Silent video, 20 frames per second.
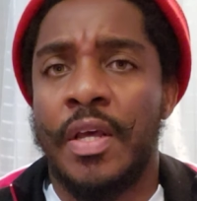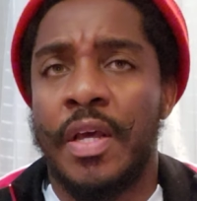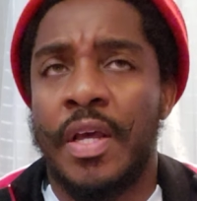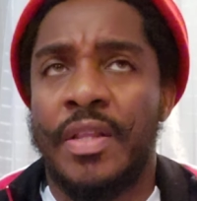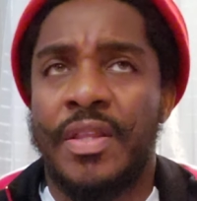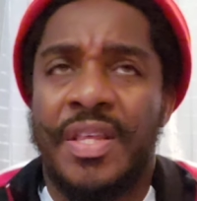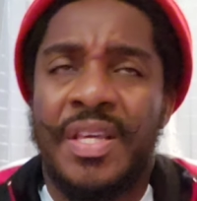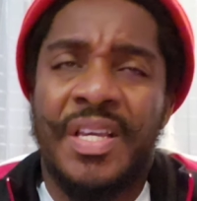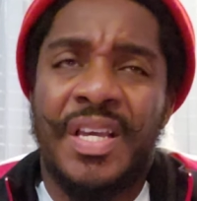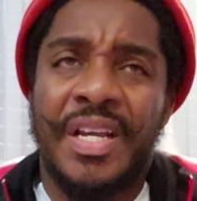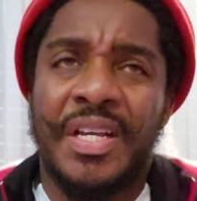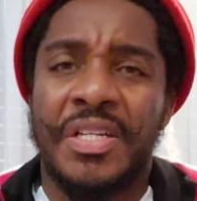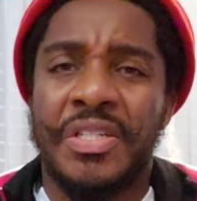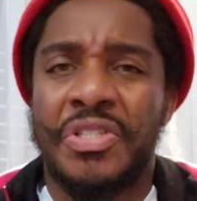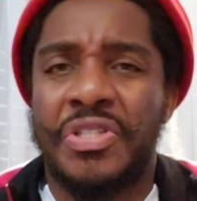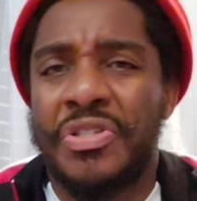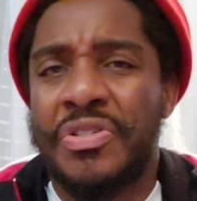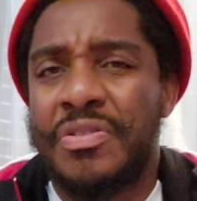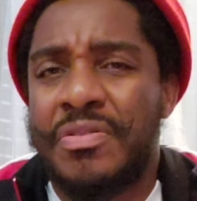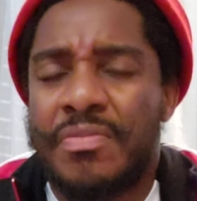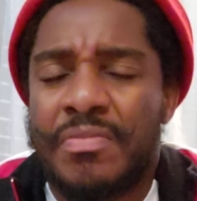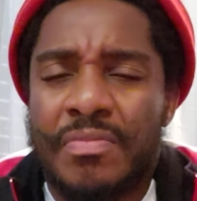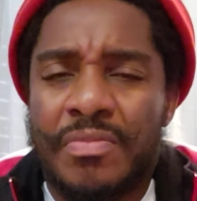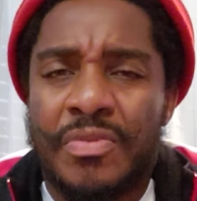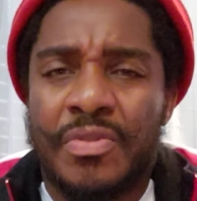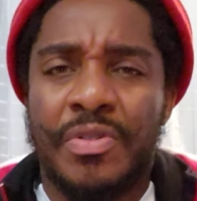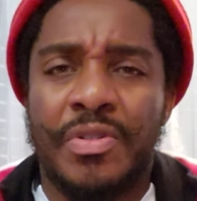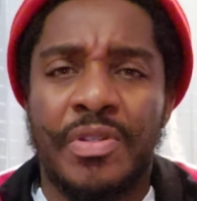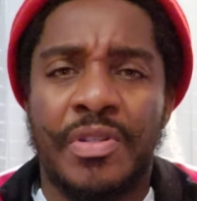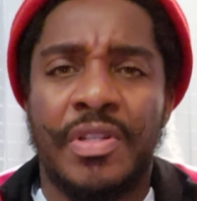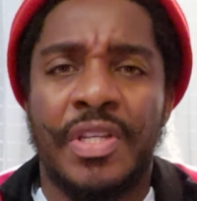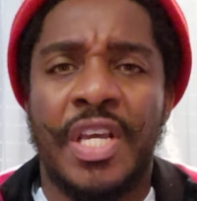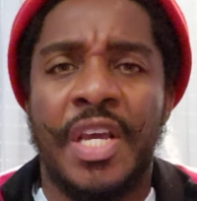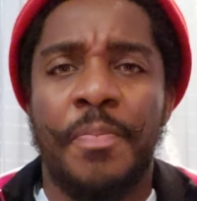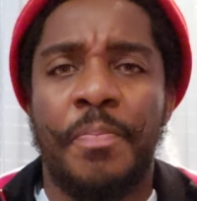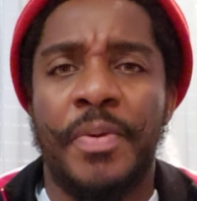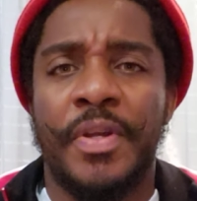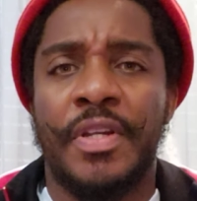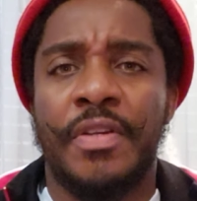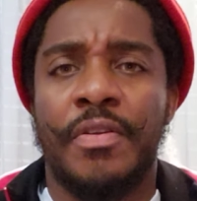I think I could just
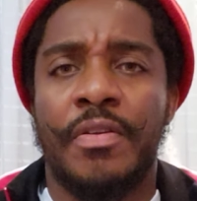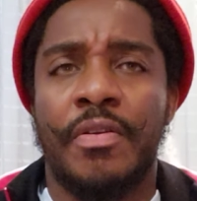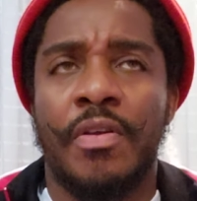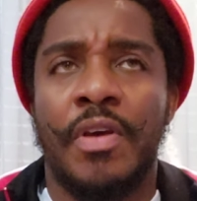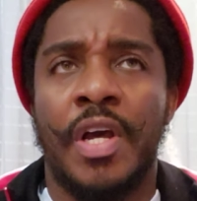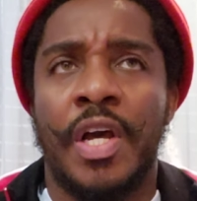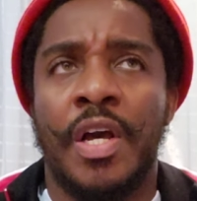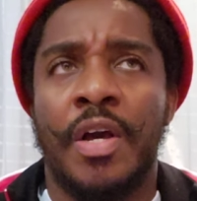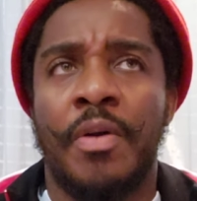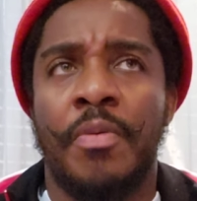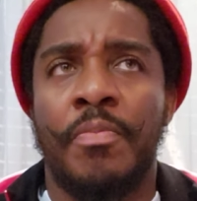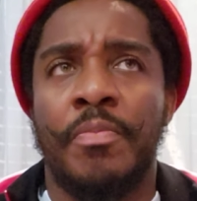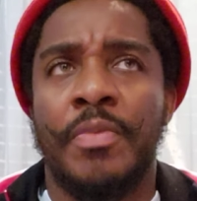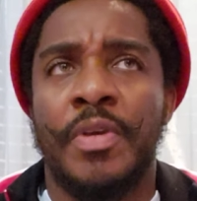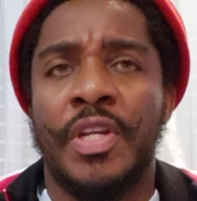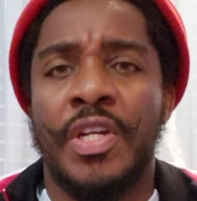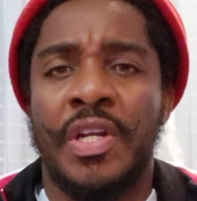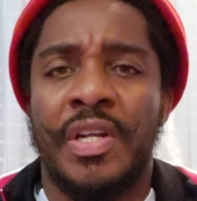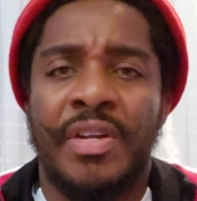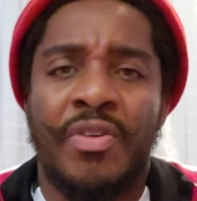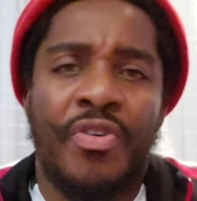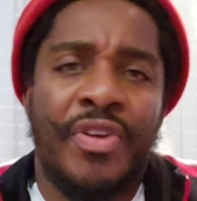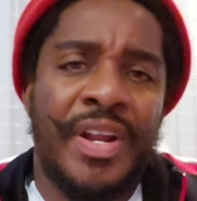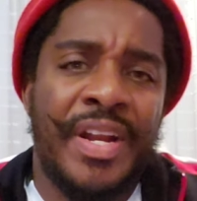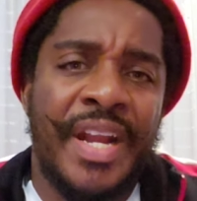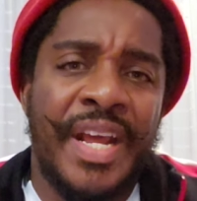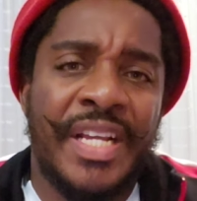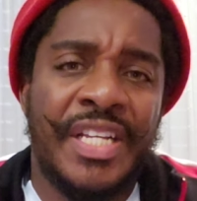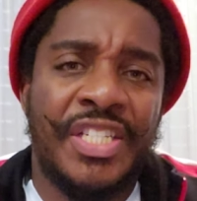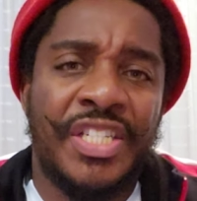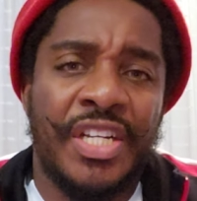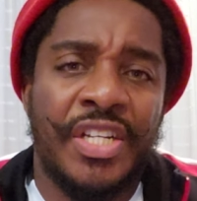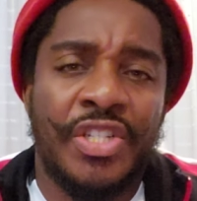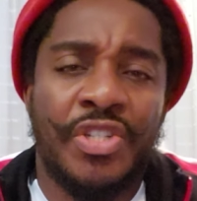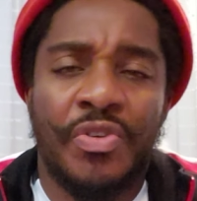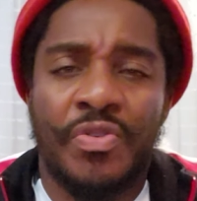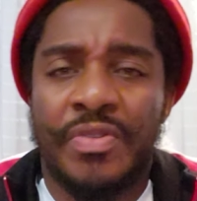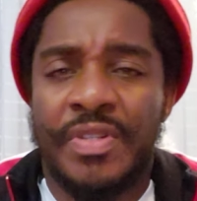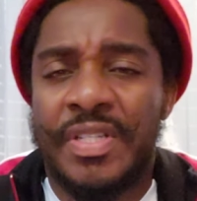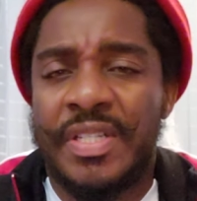keep it on an exchange,
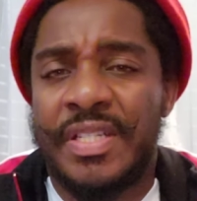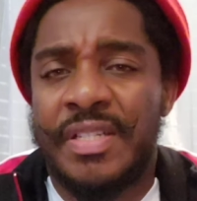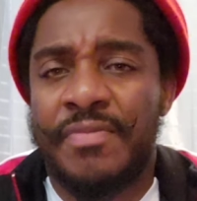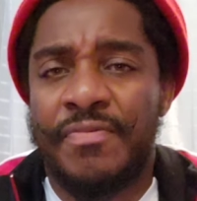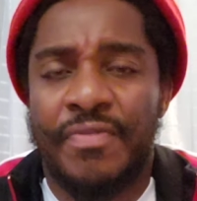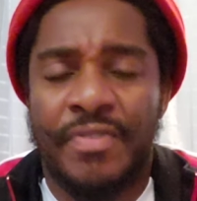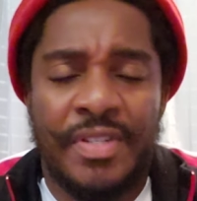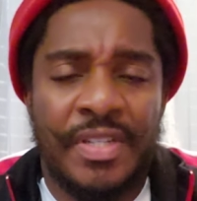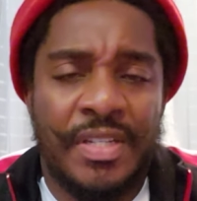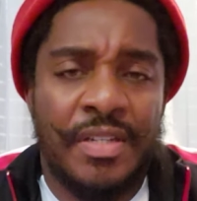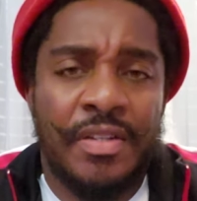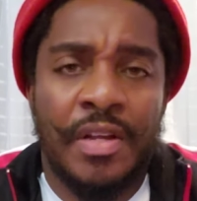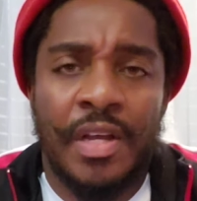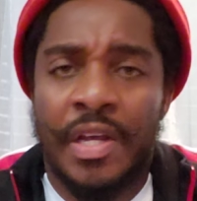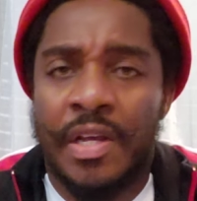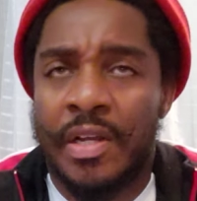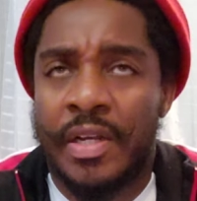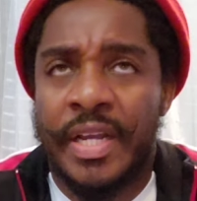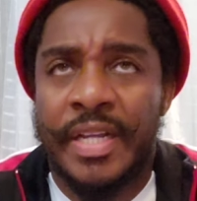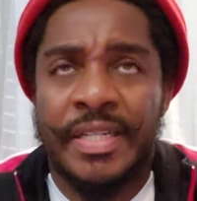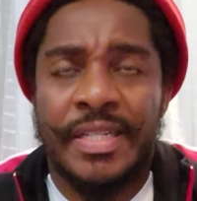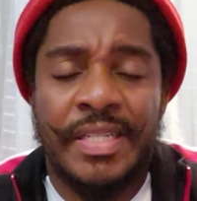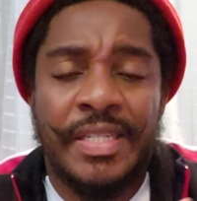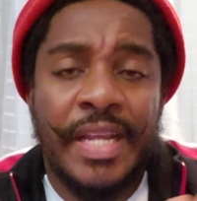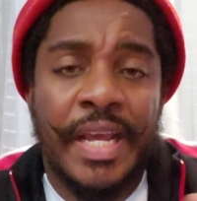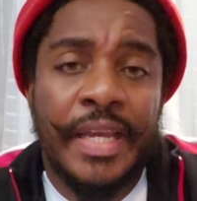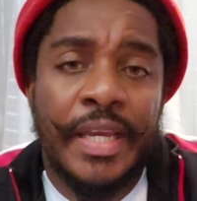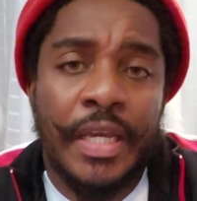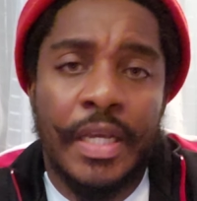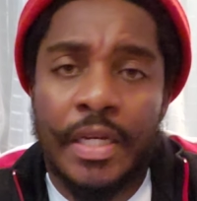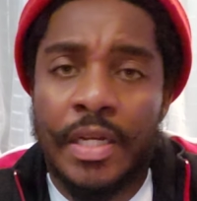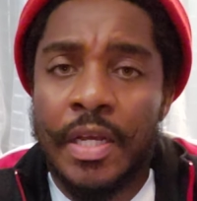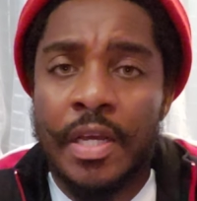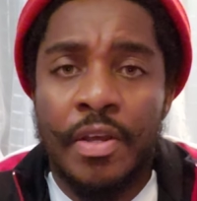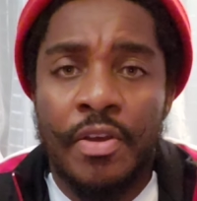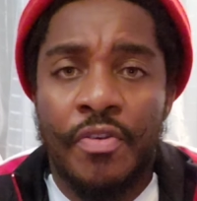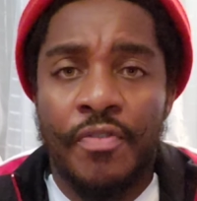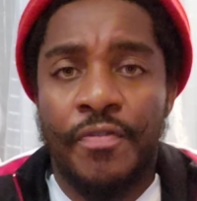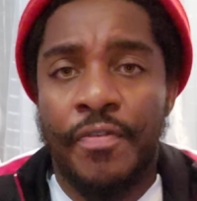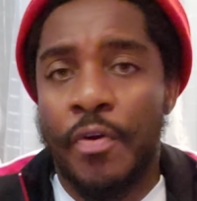or can stake it
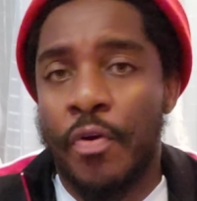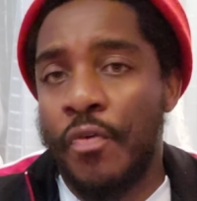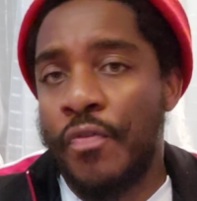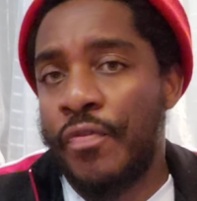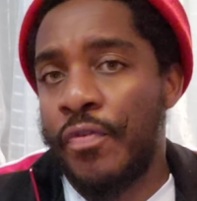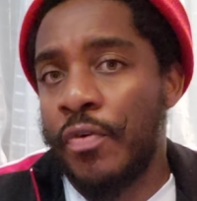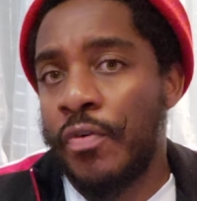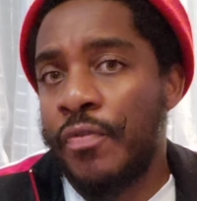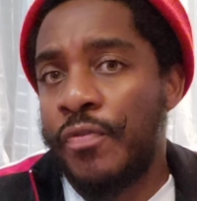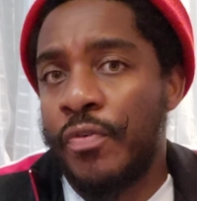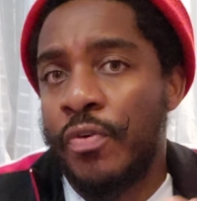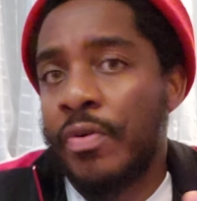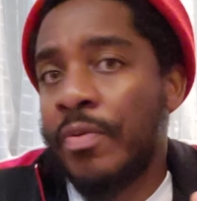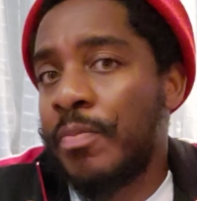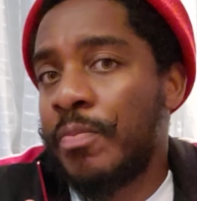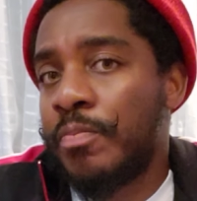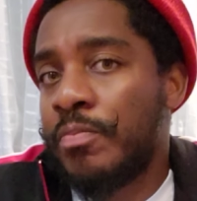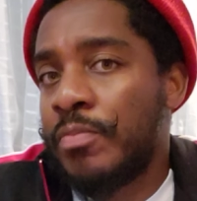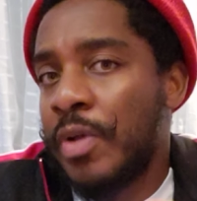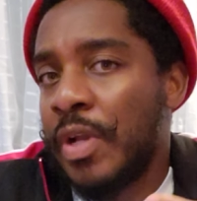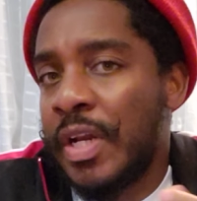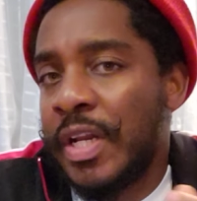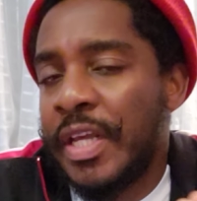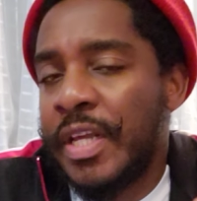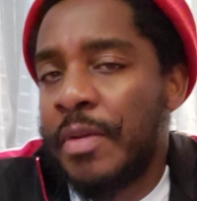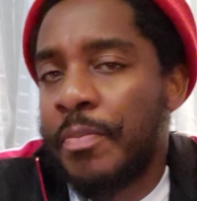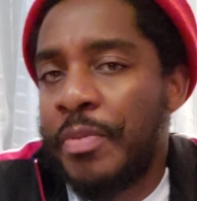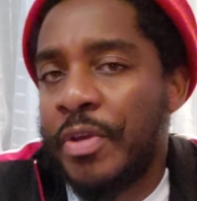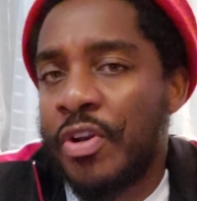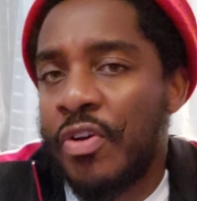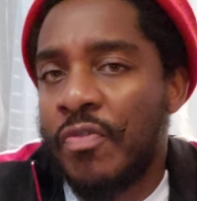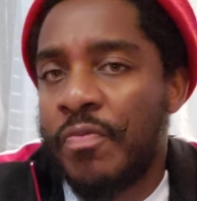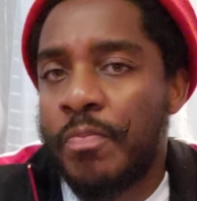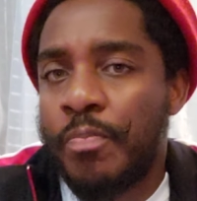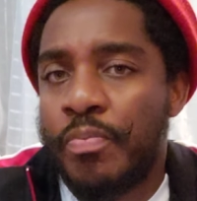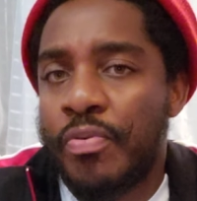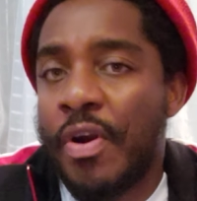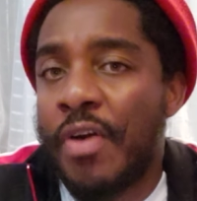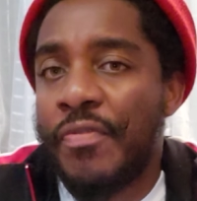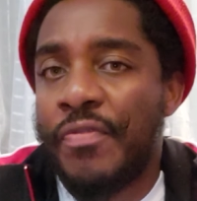for a little bit of
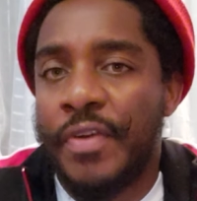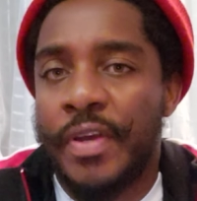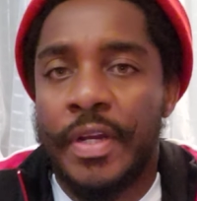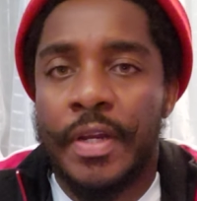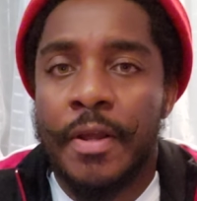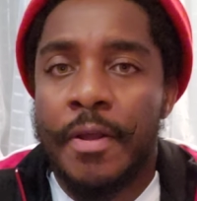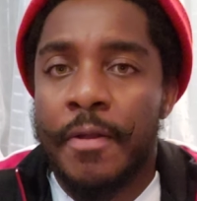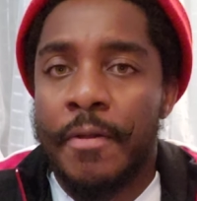profit,